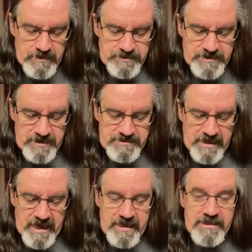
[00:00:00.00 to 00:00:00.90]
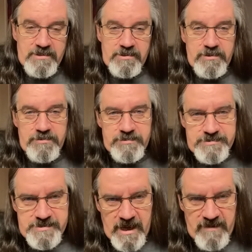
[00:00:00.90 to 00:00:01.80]
does not include
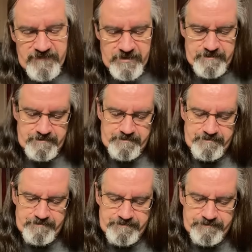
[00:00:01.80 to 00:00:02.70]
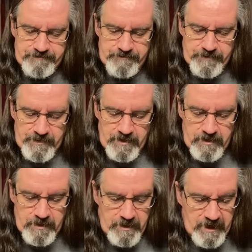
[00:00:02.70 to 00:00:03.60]
sovereign.
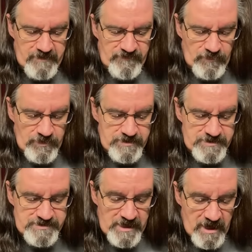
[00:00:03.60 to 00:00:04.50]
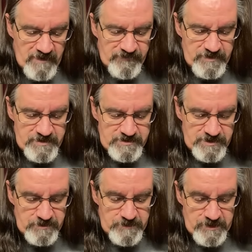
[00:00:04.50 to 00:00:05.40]
And for the sovereign
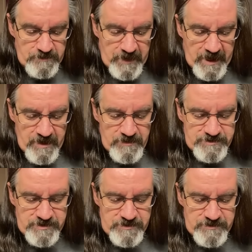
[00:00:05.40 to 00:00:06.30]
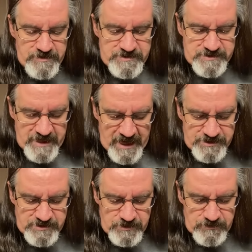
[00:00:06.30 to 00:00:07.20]
to be bound to the
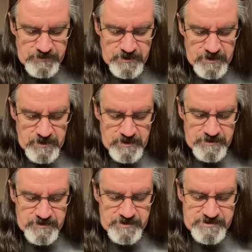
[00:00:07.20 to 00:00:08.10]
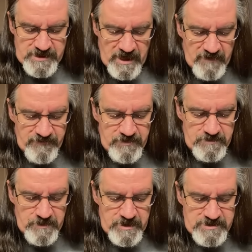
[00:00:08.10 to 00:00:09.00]
statute, the
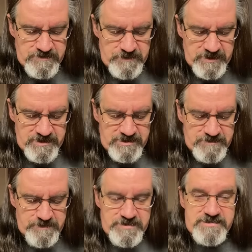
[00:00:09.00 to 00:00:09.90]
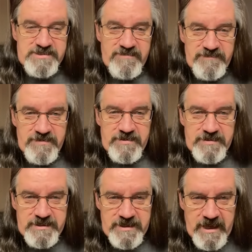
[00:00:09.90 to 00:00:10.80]
sovereign must be
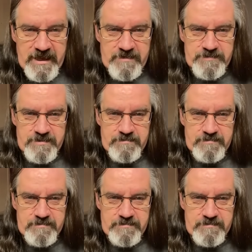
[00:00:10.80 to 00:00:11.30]
specifically named.